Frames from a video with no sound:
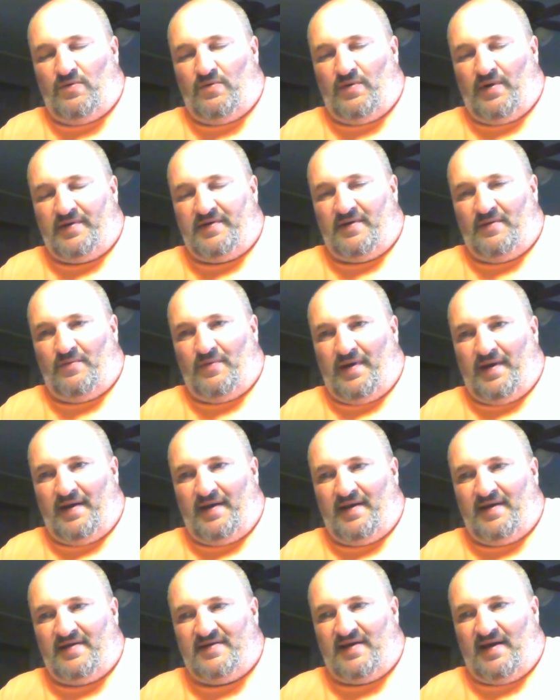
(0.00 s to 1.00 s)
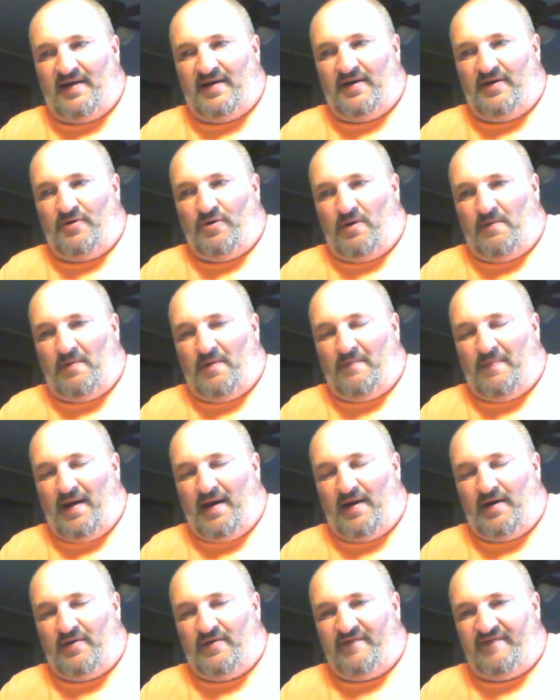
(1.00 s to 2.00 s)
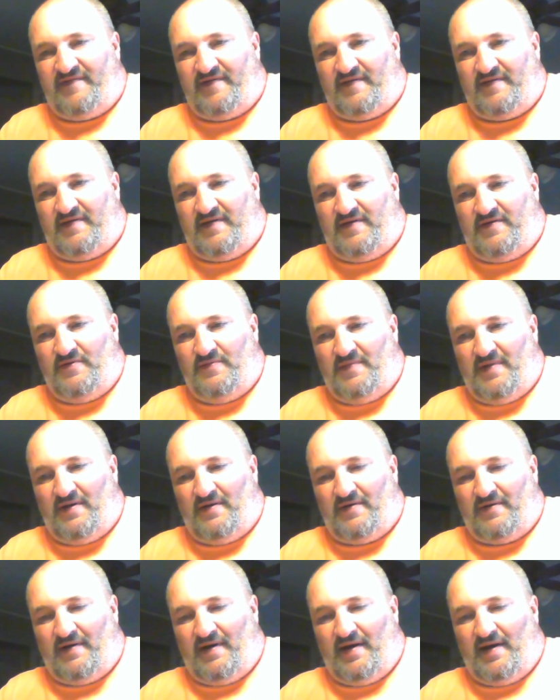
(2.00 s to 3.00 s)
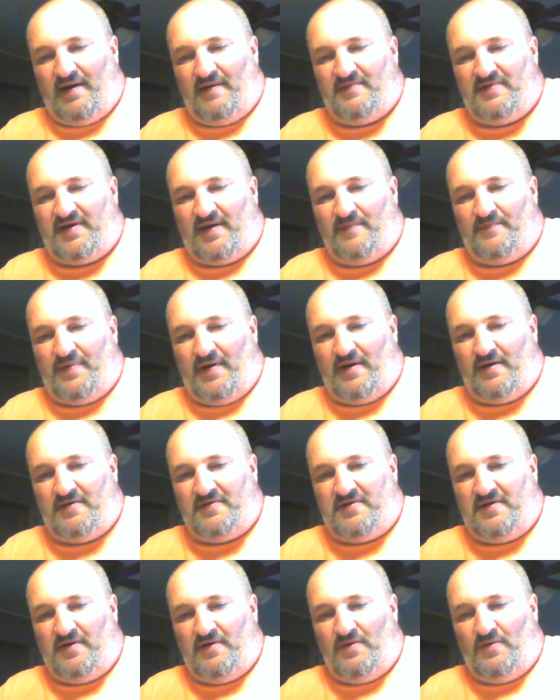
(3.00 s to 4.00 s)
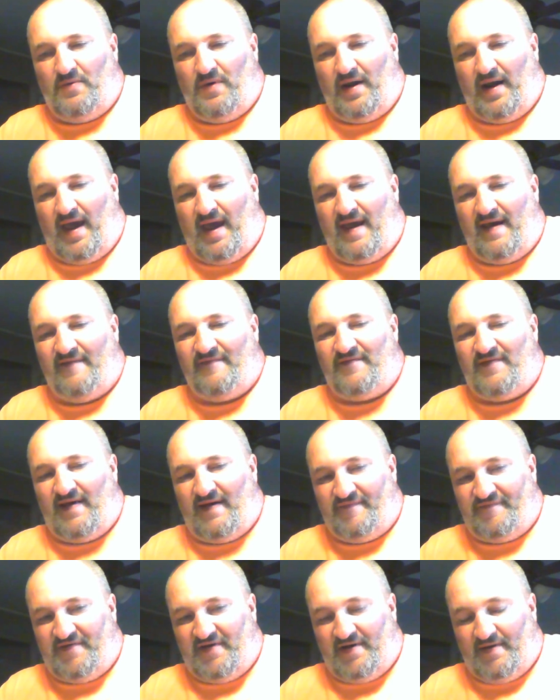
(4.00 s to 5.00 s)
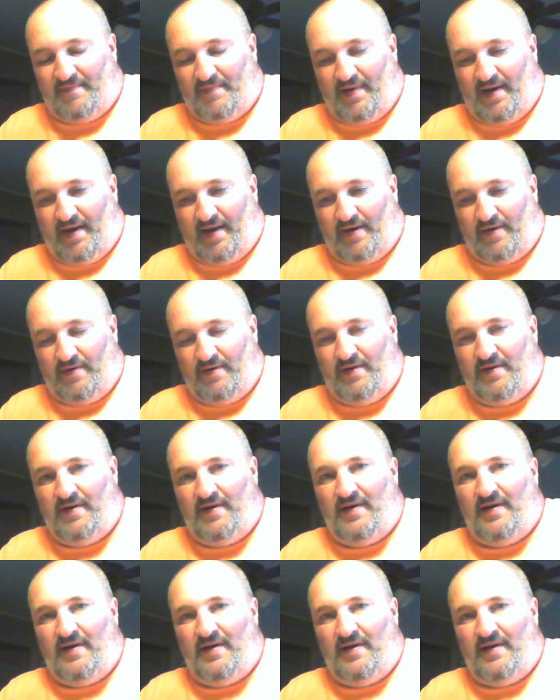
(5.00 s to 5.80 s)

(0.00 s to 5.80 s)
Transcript: what the weight is on a normal bottle of 62 milligrams compared to what I have left in a bottle